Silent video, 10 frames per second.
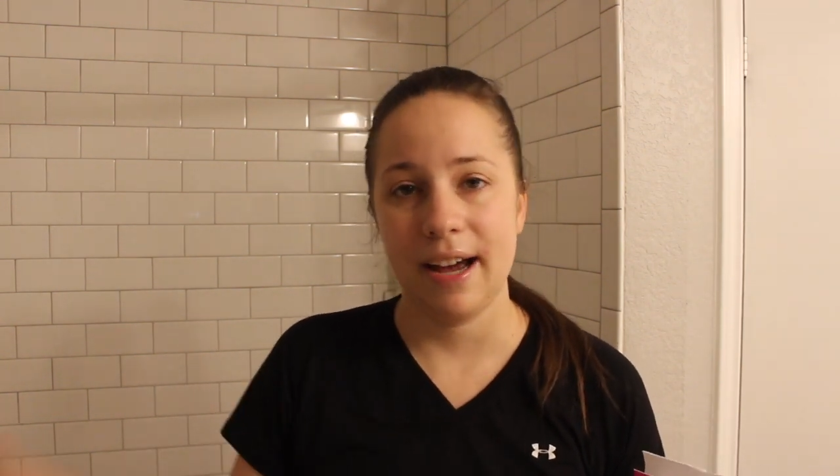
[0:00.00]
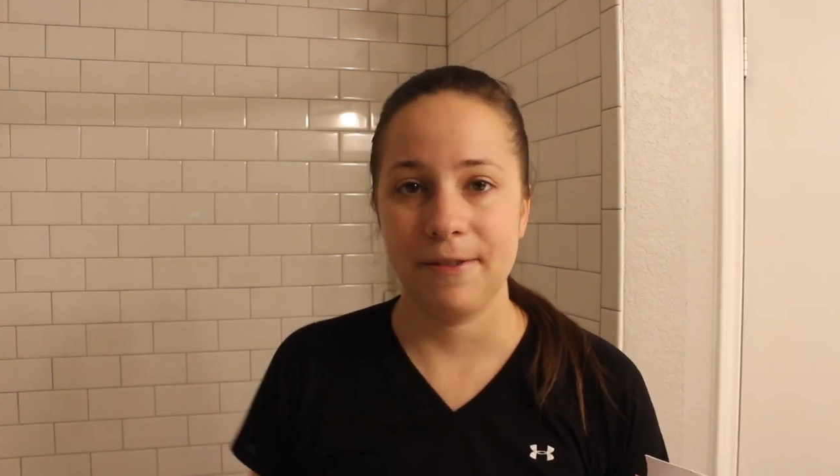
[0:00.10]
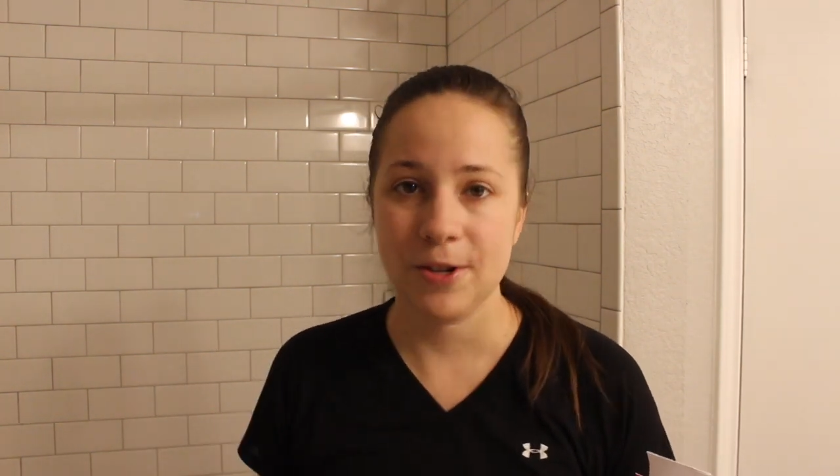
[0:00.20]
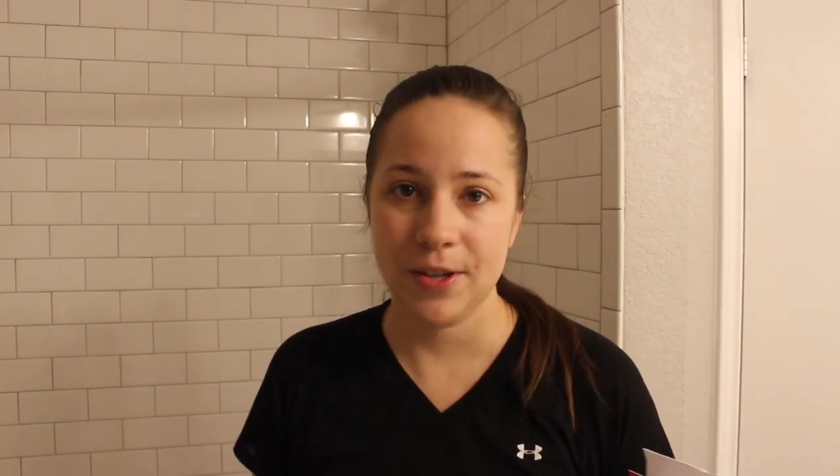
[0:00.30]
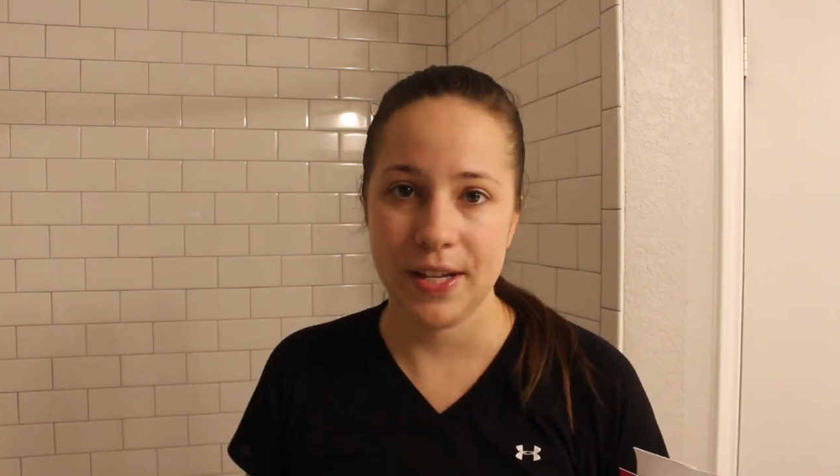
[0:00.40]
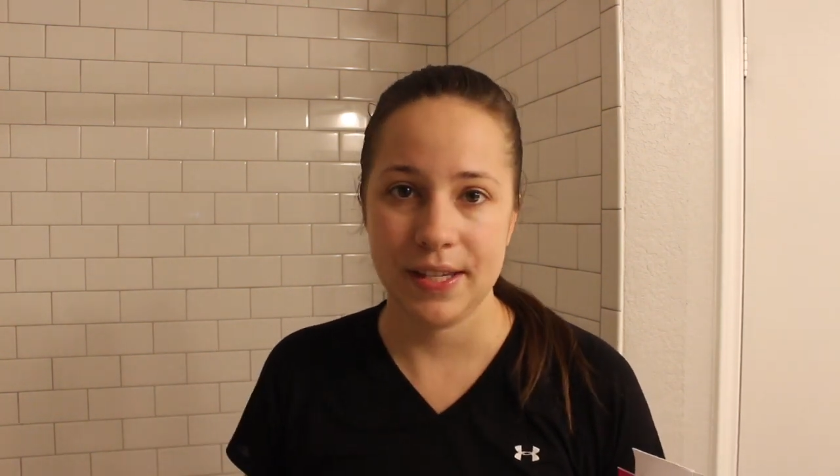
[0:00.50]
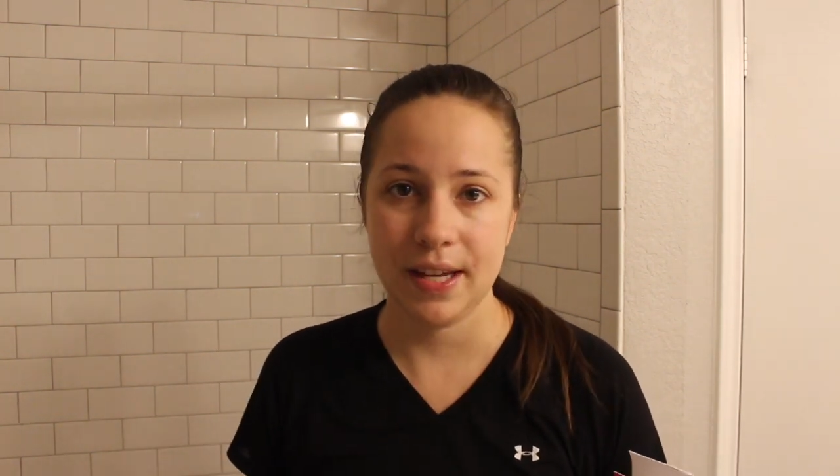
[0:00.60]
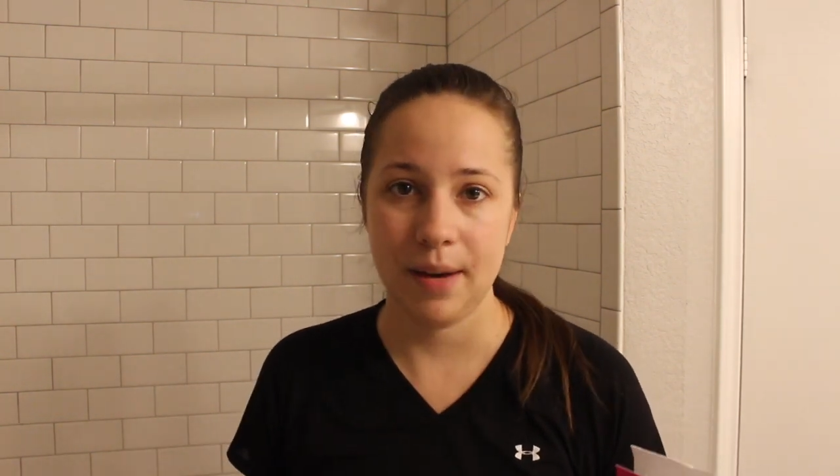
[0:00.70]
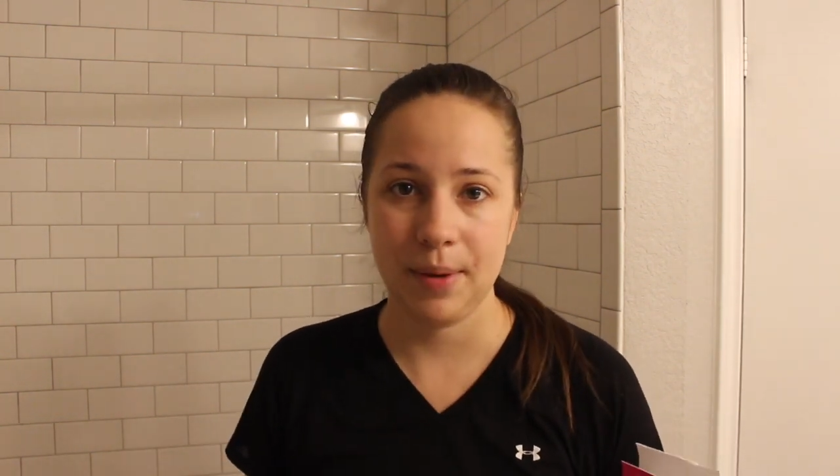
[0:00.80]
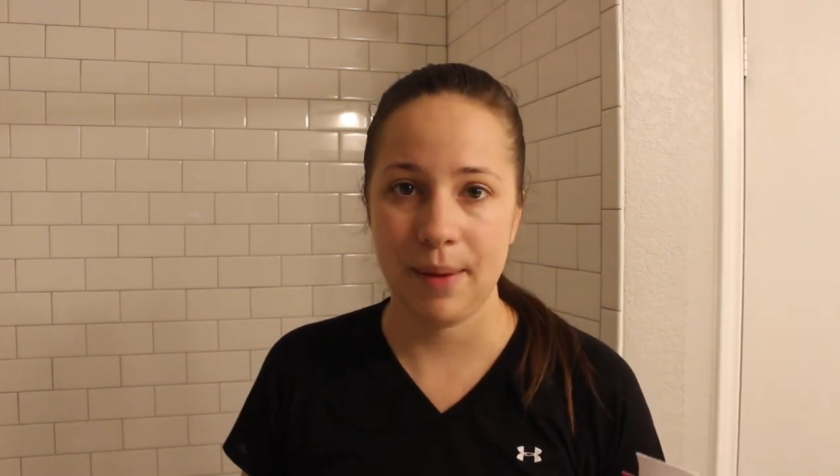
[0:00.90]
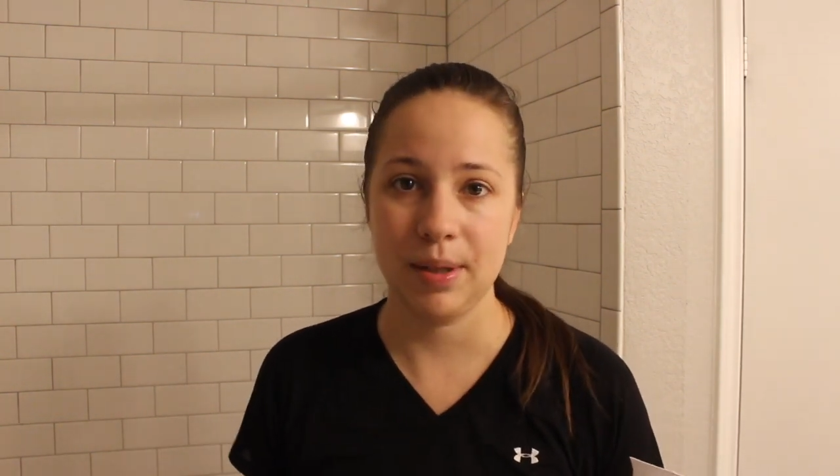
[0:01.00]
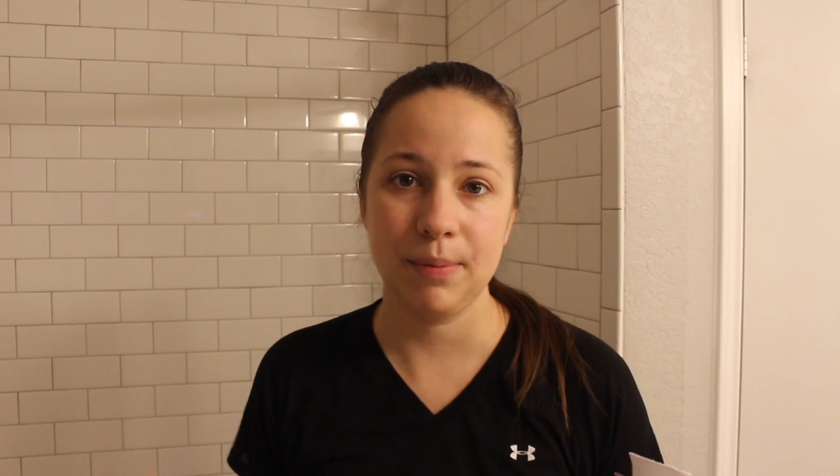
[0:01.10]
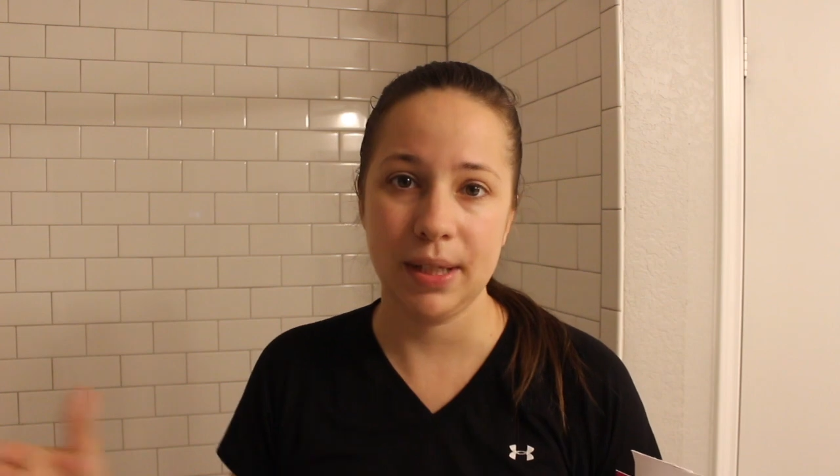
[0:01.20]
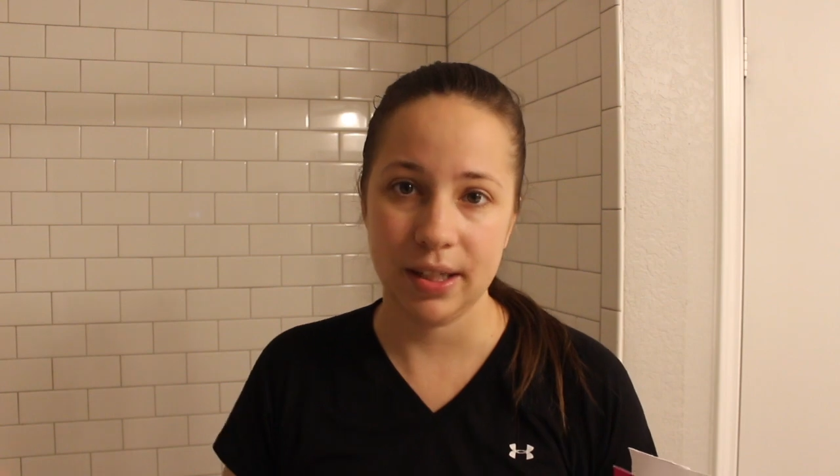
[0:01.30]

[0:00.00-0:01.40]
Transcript: after this upcoming